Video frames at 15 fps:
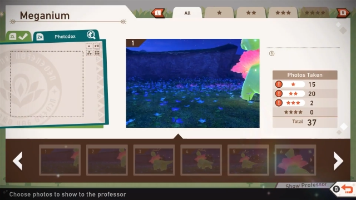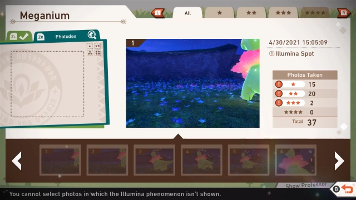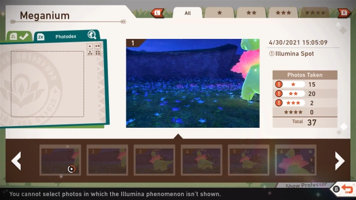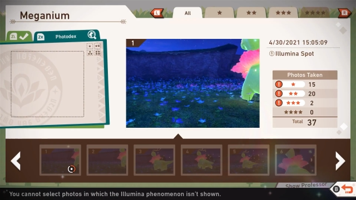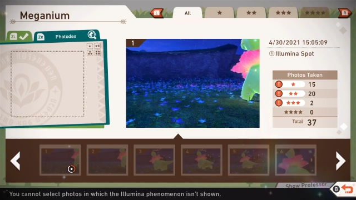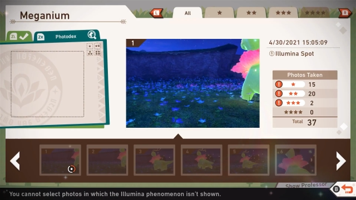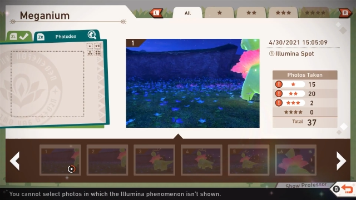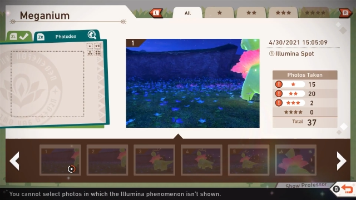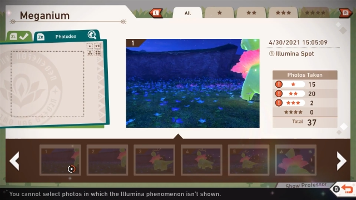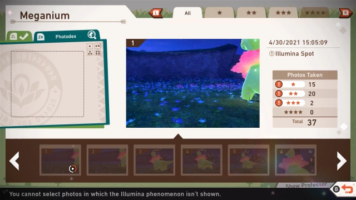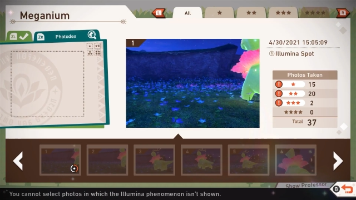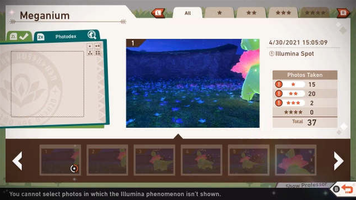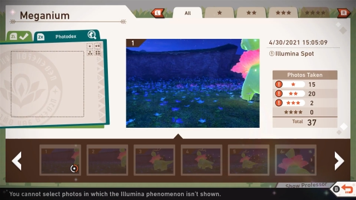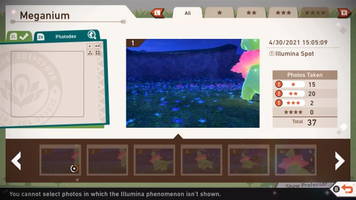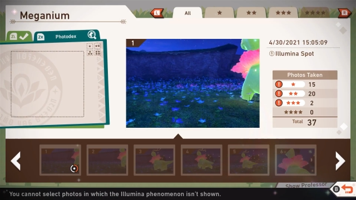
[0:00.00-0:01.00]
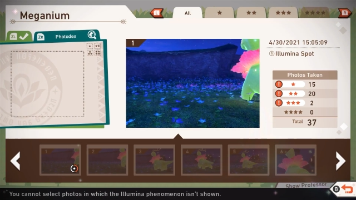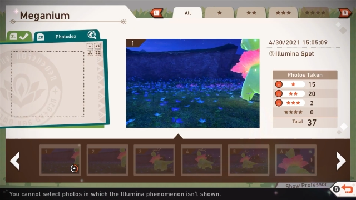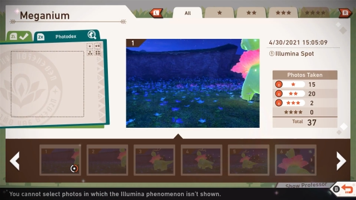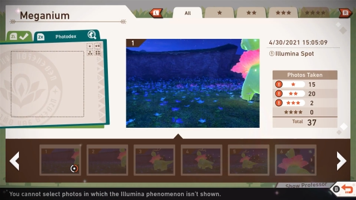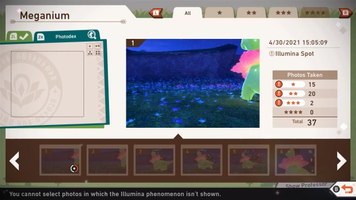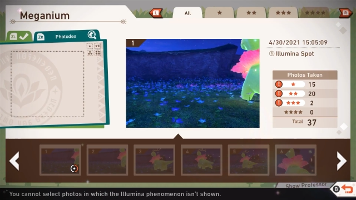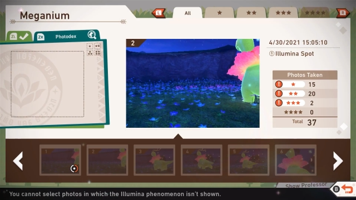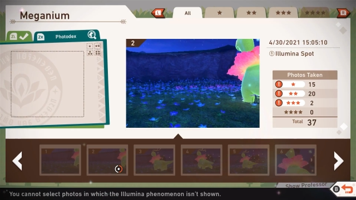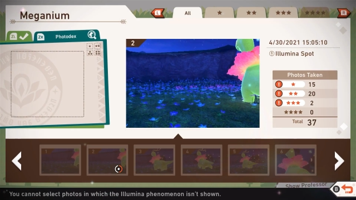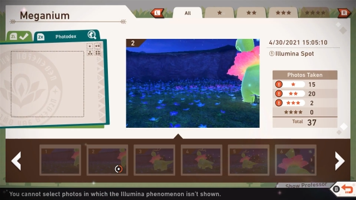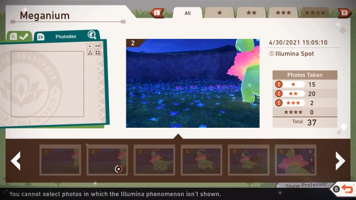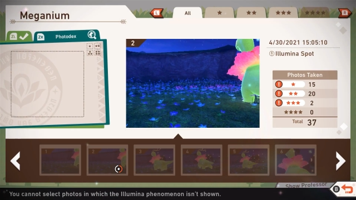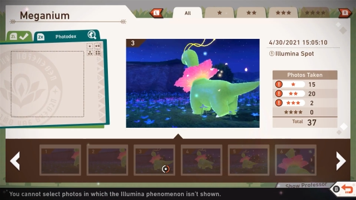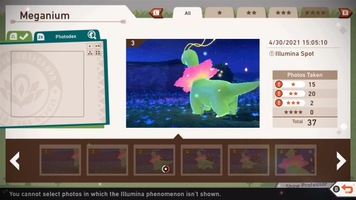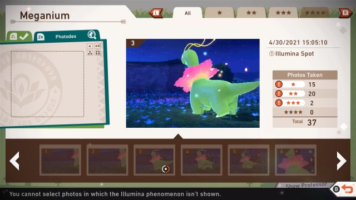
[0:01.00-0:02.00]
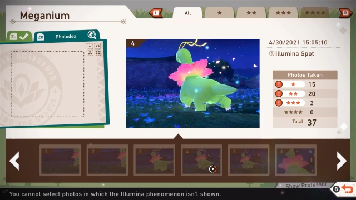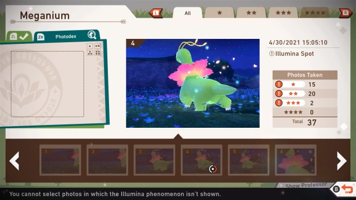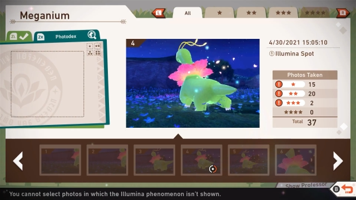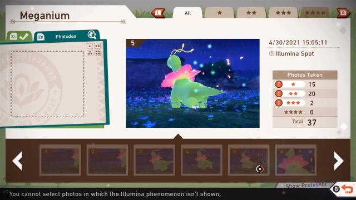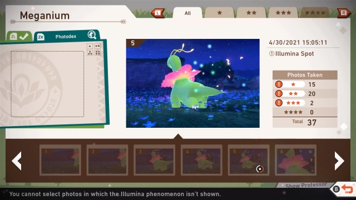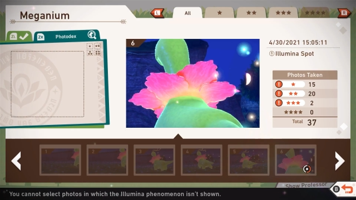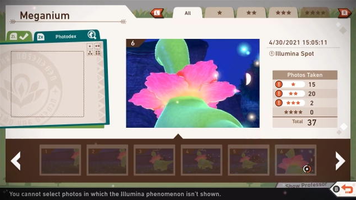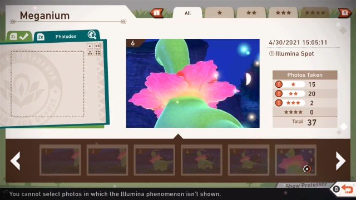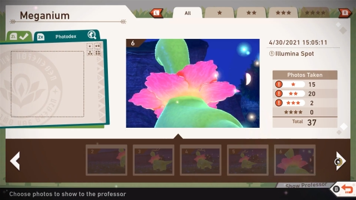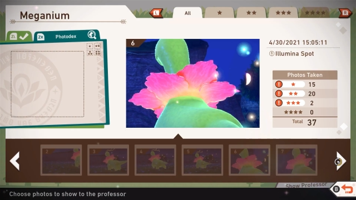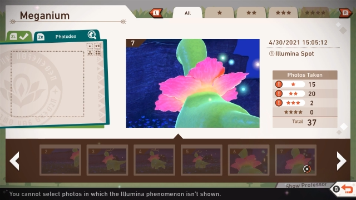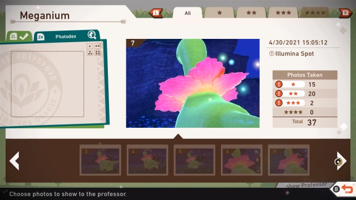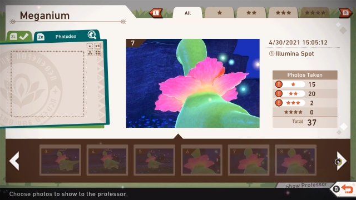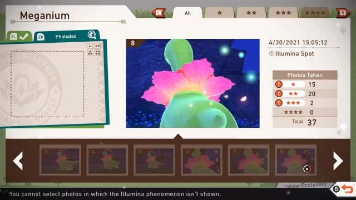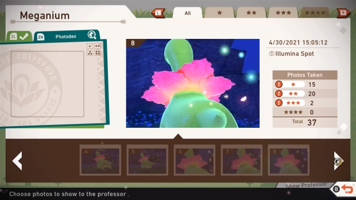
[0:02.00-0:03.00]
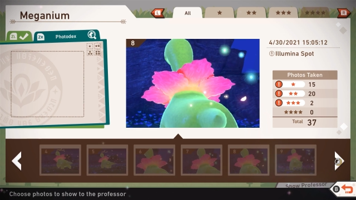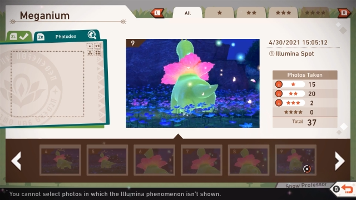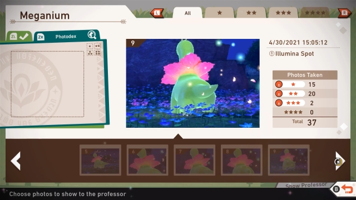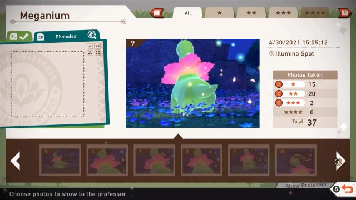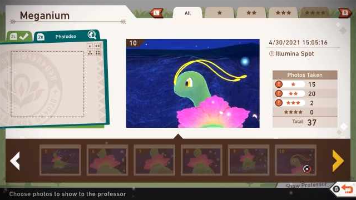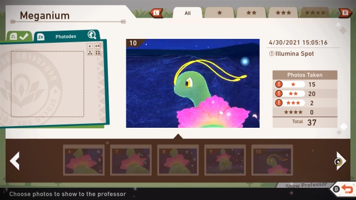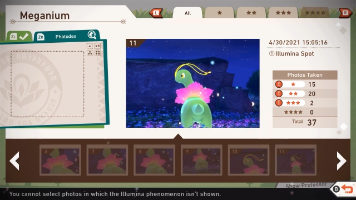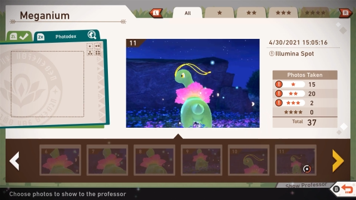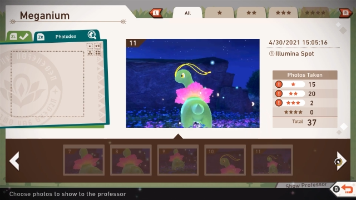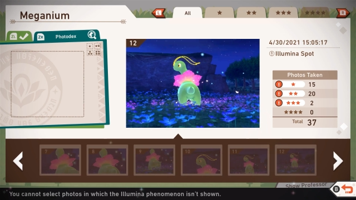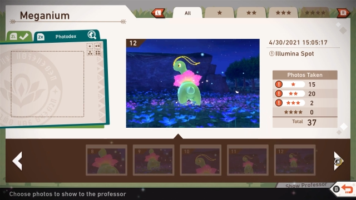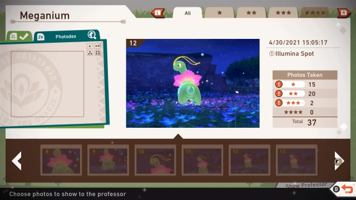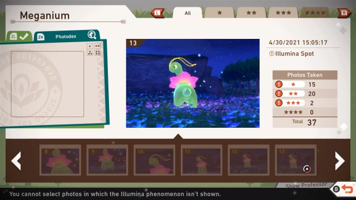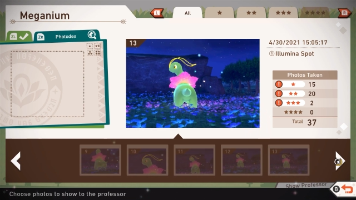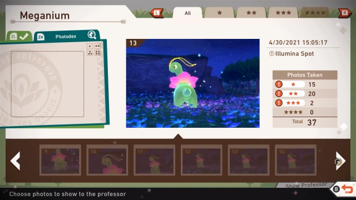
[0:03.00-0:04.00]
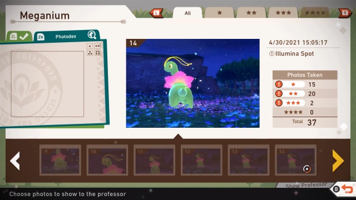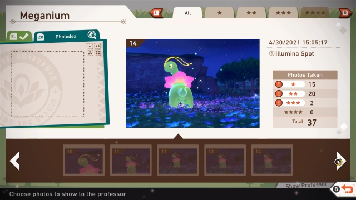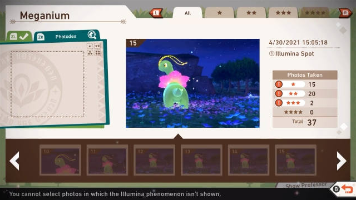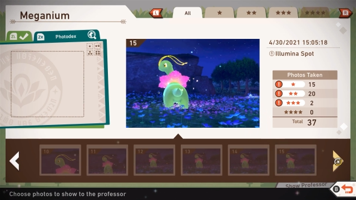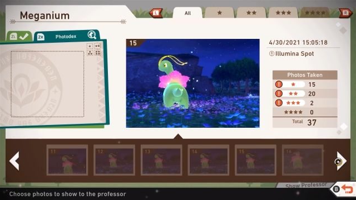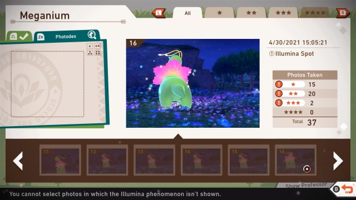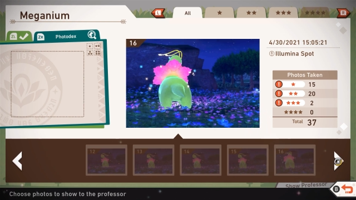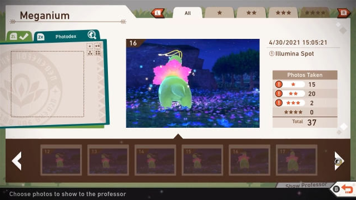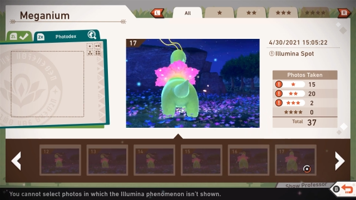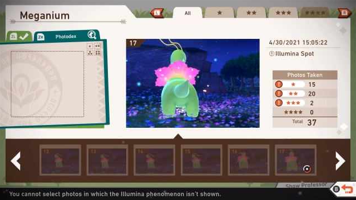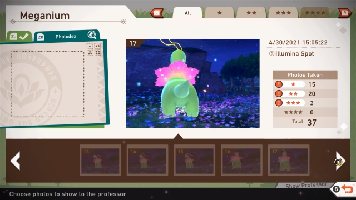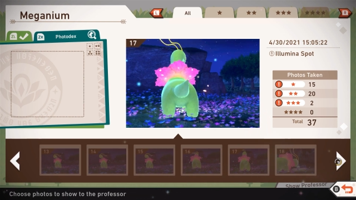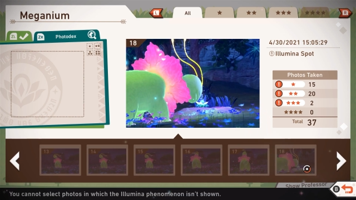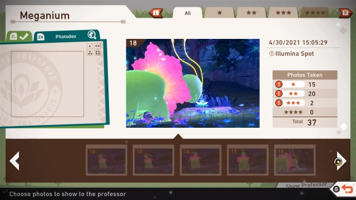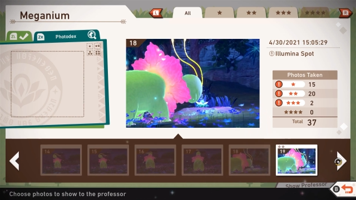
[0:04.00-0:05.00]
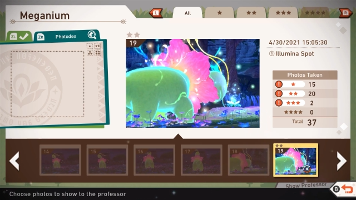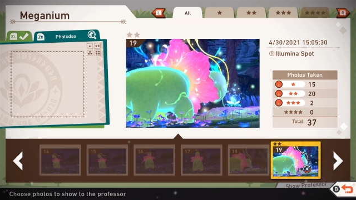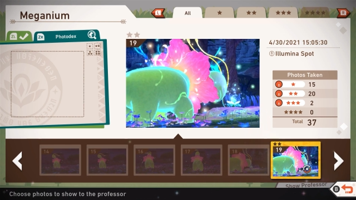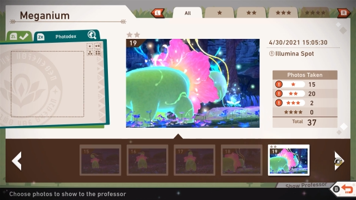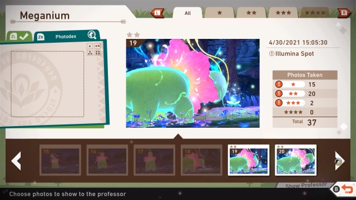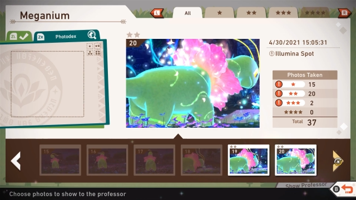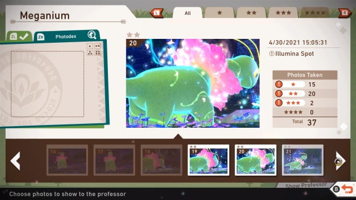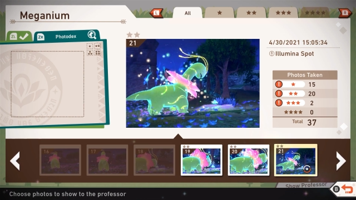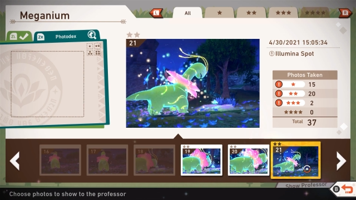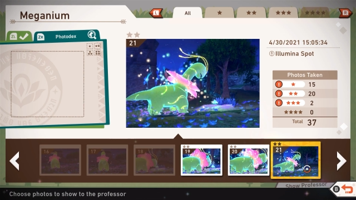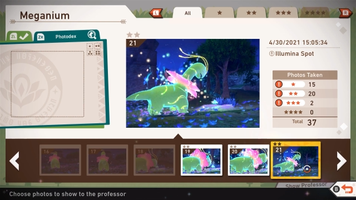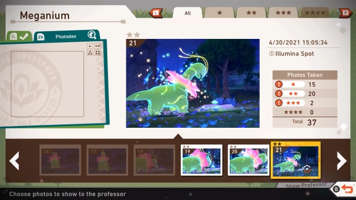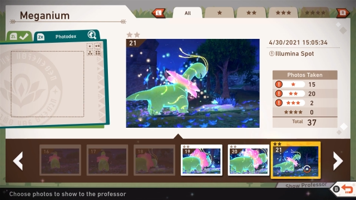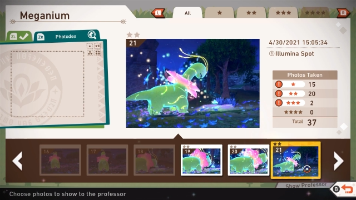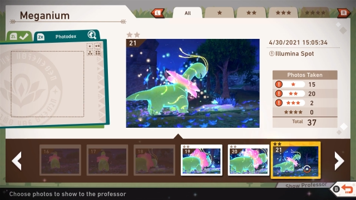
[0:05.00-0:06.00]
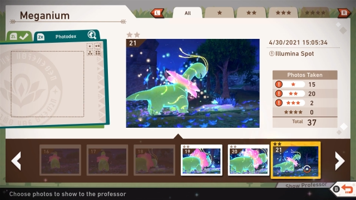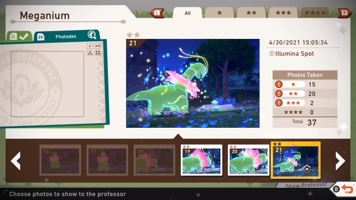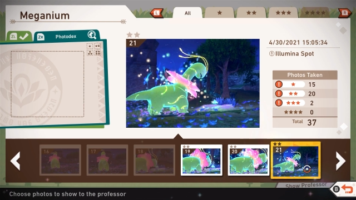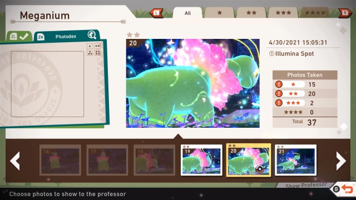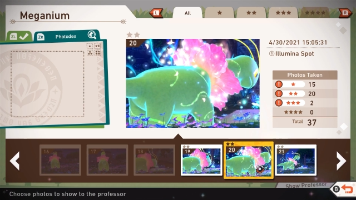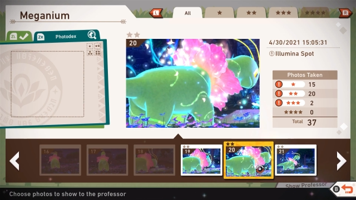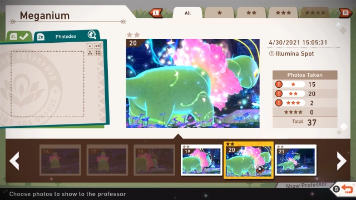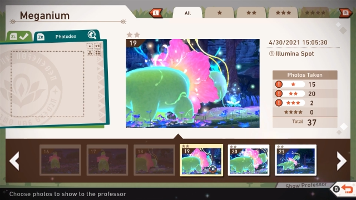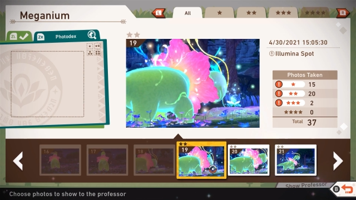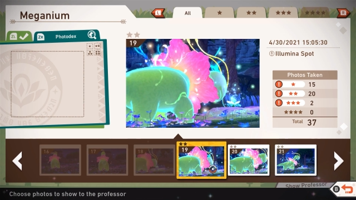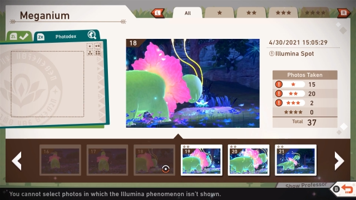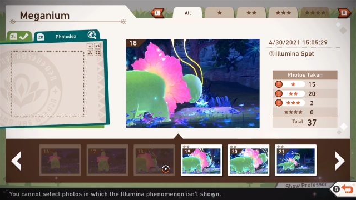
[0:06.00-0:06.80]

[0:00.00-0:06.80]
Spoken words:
(no speaker visible)